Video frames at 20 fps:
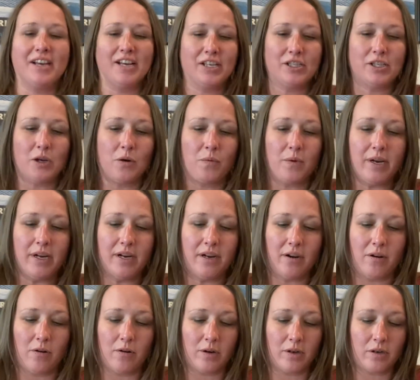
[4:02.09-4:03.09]
So we
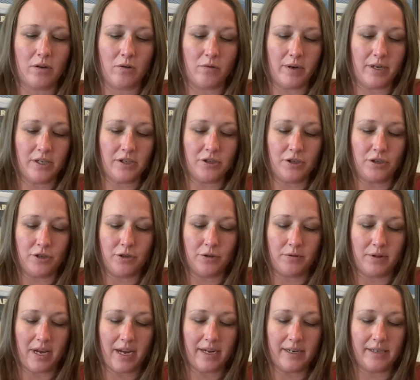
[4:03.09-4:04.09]
are going to do
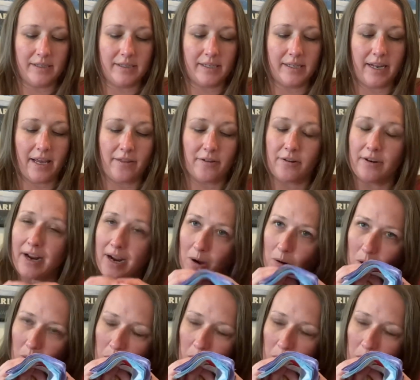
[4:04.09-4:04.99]
that together now.